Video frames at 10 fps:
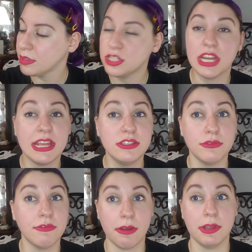The shades
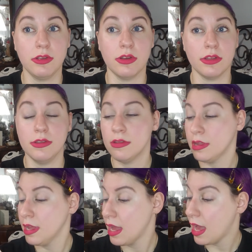are very good.
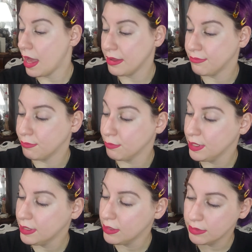I've
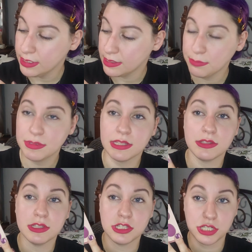really only dipped
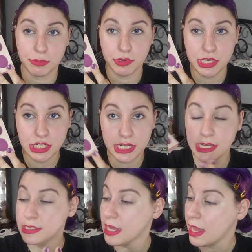into the shimmery
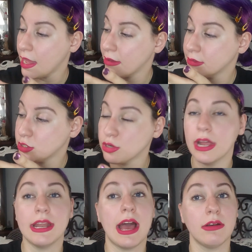shades. I haven't
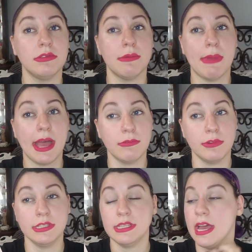tried out the matte
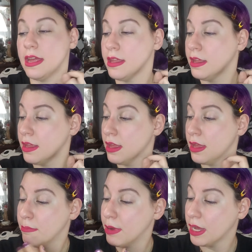ones yet,
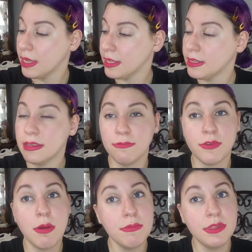but
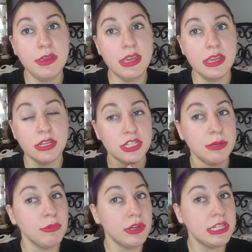from the
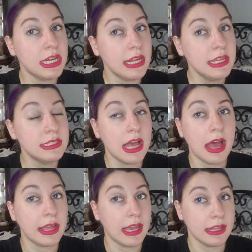shimmery shades,
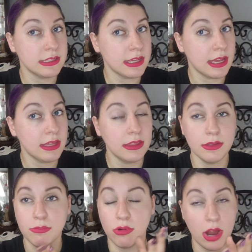I can say
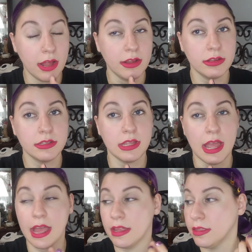the product
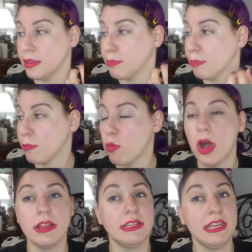and the
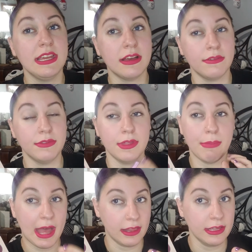quality of the
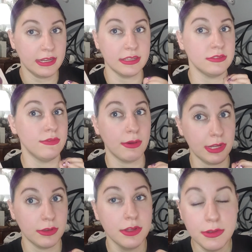palette is
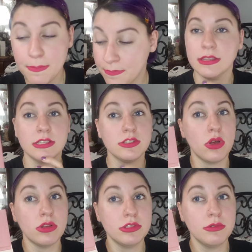very good. This is
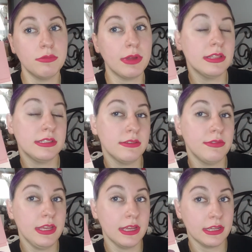also a
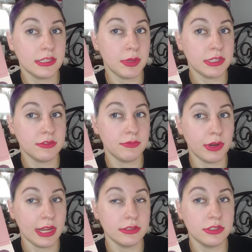relatively inexpensive
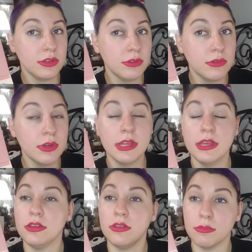brand too.
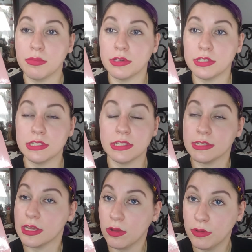You can purchase
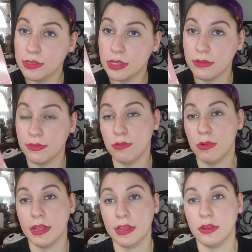this at Ulta if you
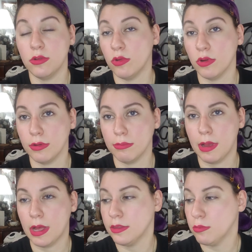wanted, or
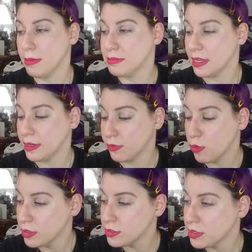on the website, of
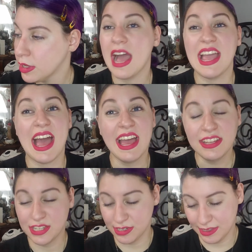course. I
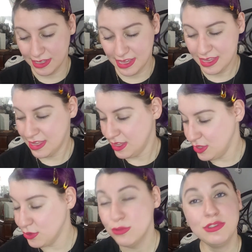actually
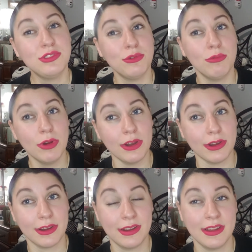used to
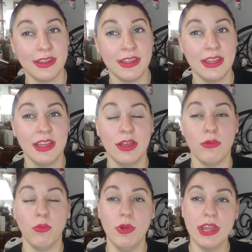work
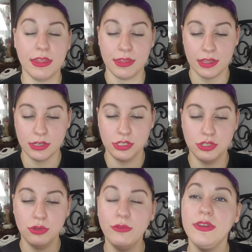with
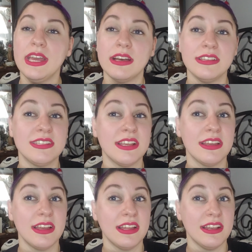Juvia's
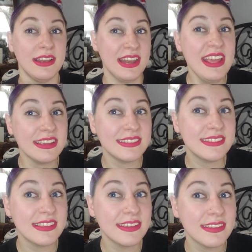
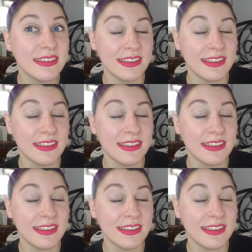niece.